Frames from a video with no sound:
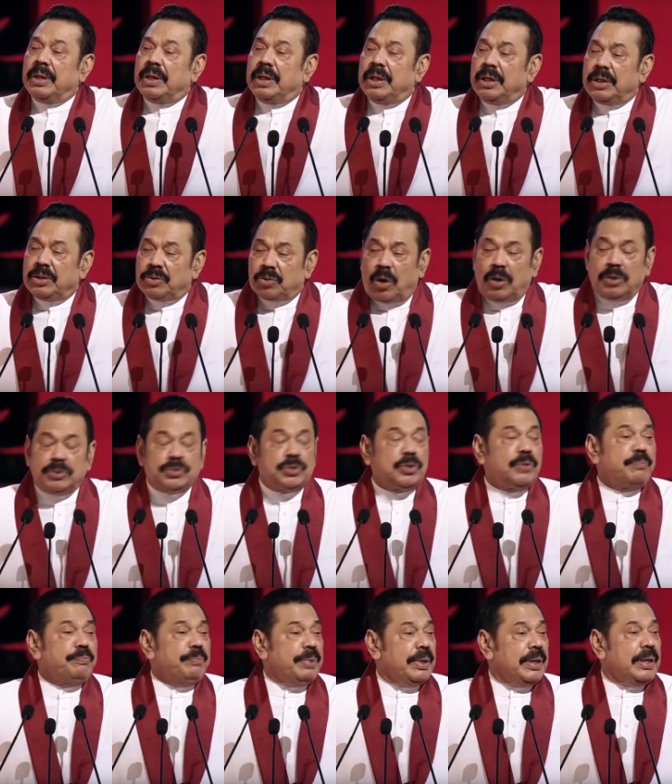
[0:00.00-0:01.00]
It is
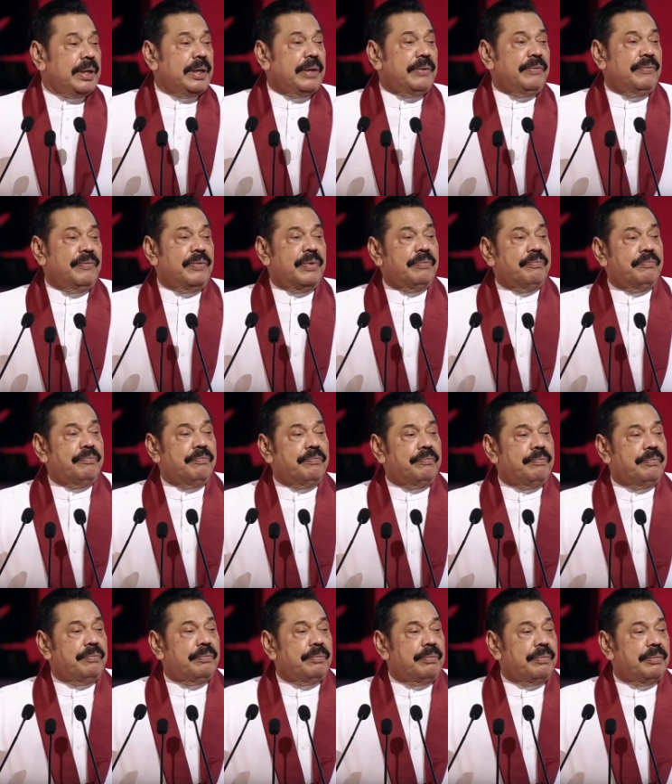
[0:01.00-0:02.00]
also believed
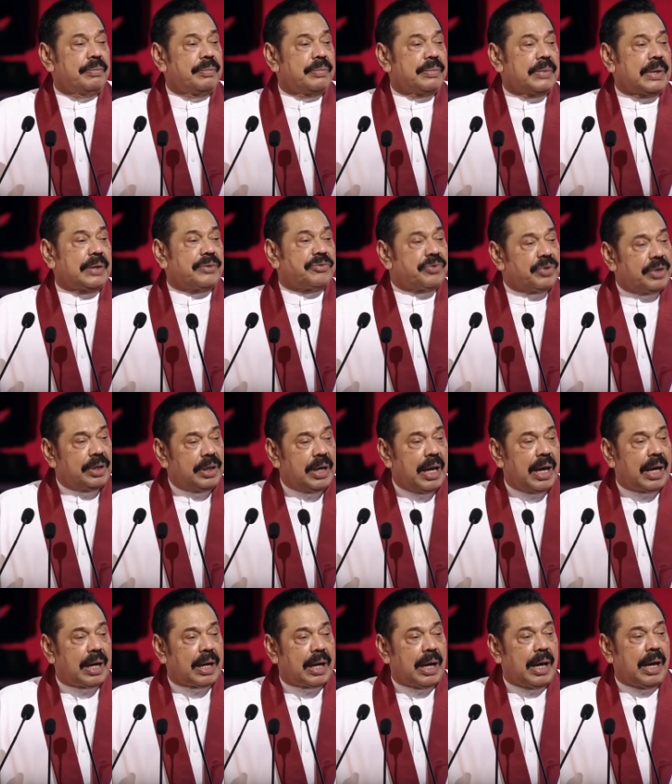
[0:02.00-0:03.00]
that Sri
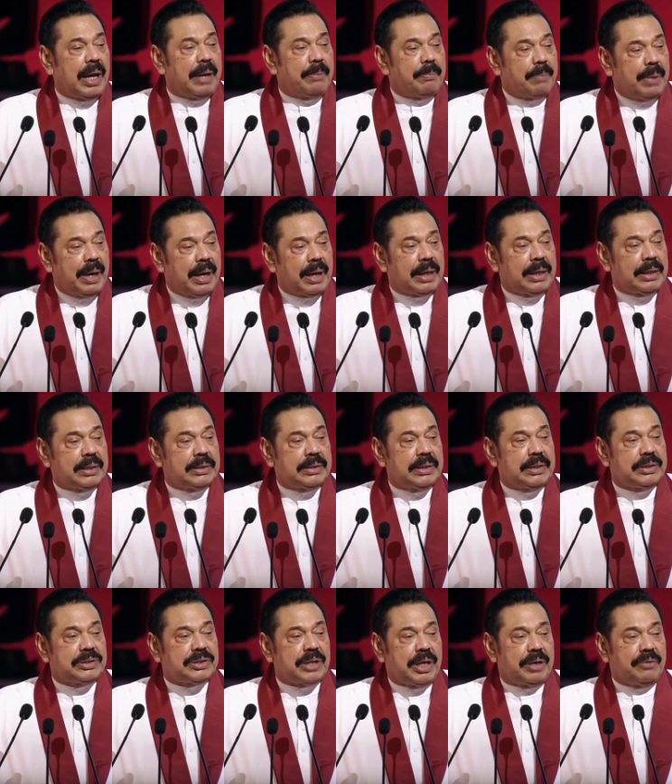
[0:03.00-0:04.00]
Lanka and
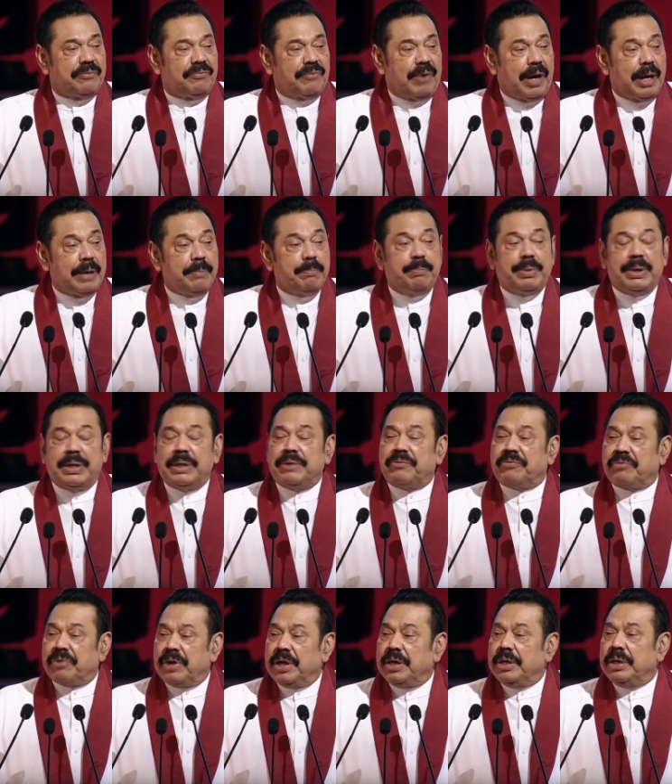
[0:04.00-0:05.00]
Bangladesh had
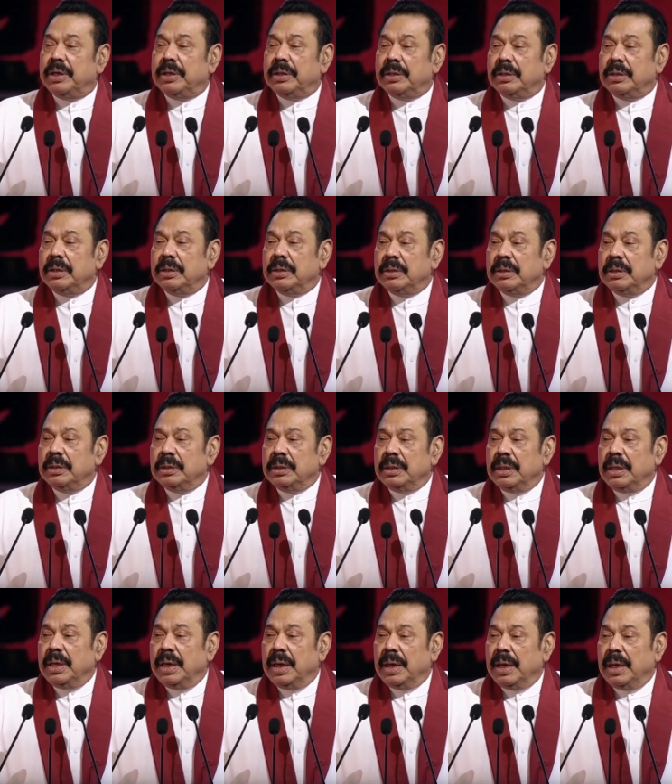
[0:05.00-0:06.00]
vibrant trade
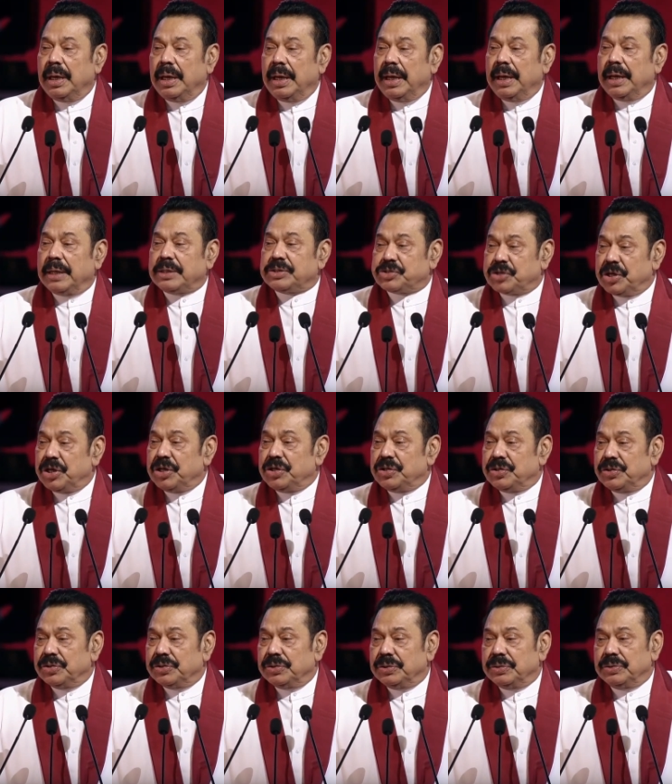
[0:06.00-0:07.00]

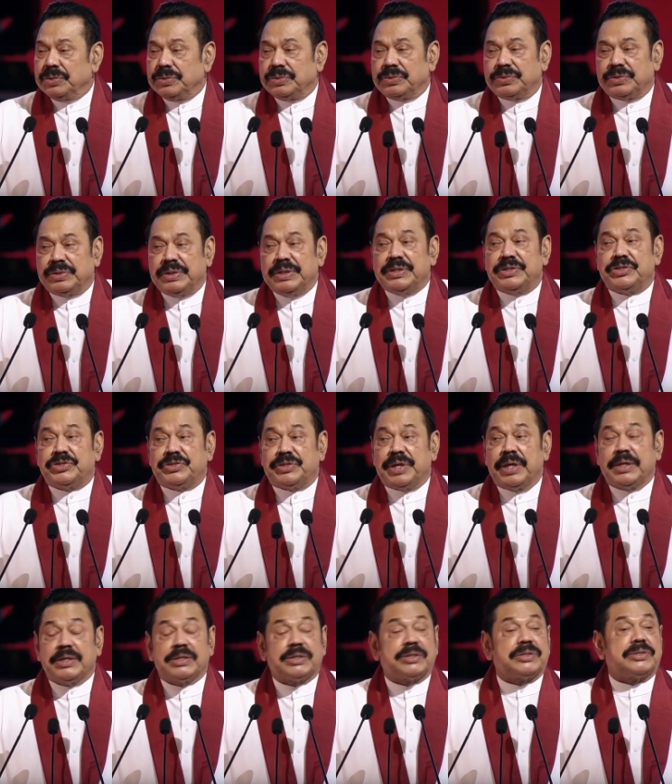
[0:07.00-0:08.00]
exchanges since
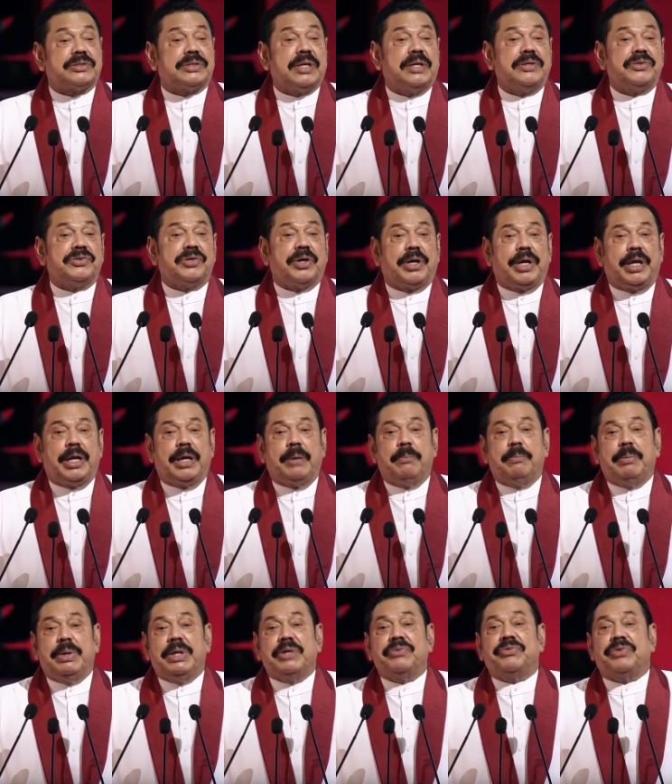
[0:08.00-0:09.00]
6th
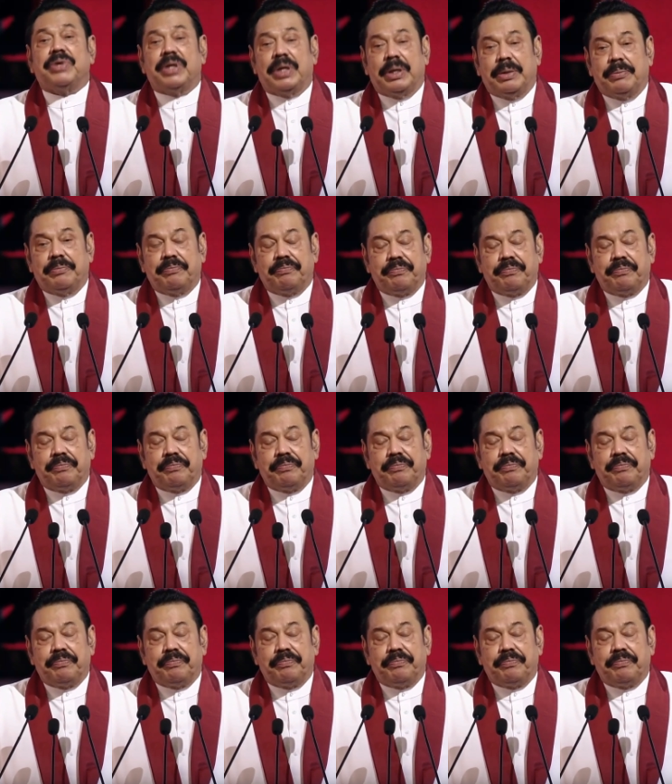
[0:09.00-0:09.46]
century BC.